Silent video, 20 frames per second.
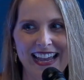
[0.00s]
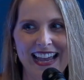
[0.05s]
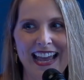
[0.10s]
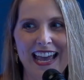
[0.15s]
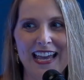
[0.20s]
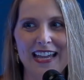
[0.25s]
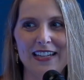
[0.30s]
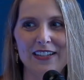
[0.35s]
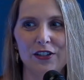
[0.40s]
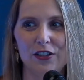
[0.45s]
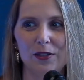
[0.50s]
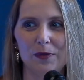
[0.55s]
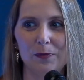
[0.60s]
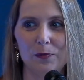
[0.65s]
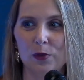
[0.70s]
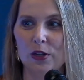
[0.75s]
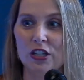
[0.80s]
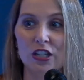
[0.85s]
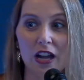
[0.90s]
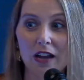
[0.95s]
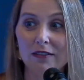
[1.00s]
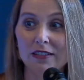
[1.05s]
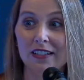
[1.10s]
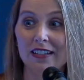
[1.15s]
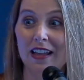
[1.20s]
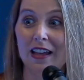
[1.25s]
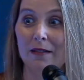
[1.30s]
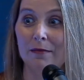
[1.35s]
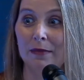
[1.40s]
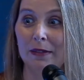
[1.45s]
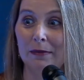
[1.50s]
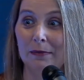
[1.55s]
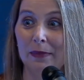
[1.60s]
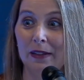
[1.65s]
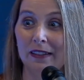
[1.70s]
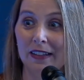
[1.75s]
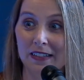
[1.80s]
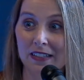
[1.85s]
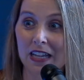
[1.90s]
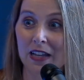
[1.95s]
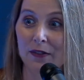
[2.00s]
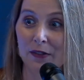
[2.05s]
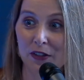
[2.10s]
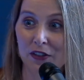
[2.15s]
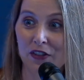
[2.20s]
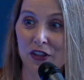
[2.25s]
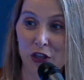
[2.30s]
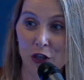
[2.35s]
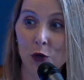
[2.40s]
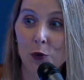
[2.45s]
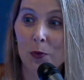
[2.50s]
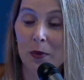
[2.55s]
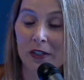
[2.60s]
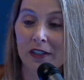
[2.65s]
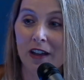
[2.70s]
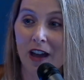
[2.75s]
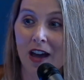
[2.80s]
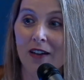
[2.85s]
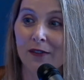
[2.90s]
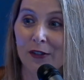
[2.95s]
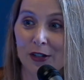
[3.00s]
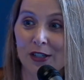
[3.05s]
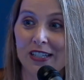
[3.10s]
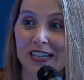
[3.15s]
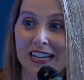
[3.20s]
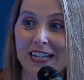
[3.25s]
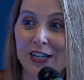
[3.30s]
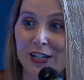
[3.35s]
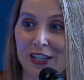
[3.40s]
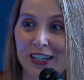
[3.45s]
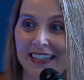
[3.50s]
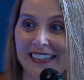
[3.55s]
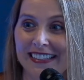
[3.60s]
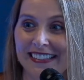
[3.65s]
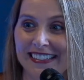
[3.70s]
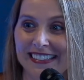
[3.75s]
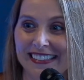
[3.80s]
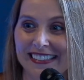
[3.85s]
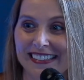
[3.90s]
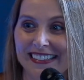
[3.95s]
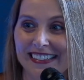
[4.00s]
and just reach out to them and let's have a human conversation?